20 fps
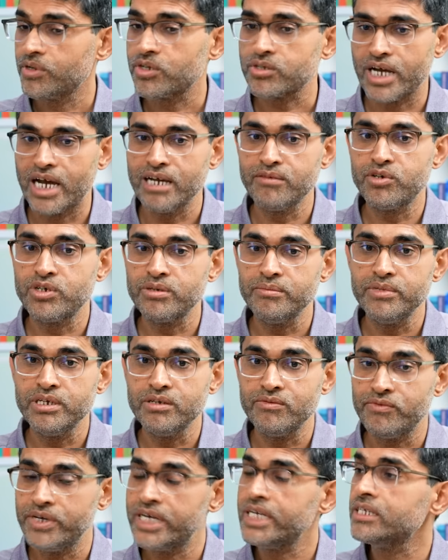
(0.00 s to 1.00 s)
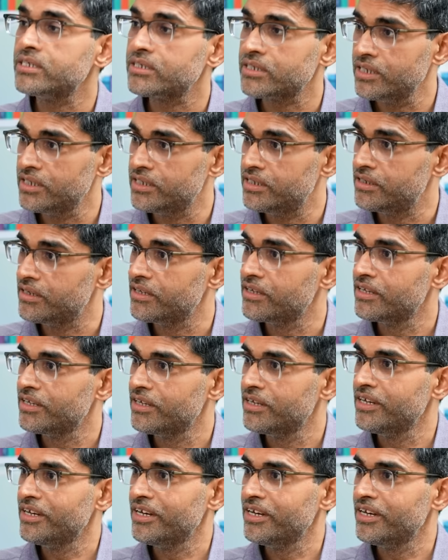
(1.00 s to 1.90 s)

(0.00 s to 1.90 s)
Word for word: because I would have been very scared yeah.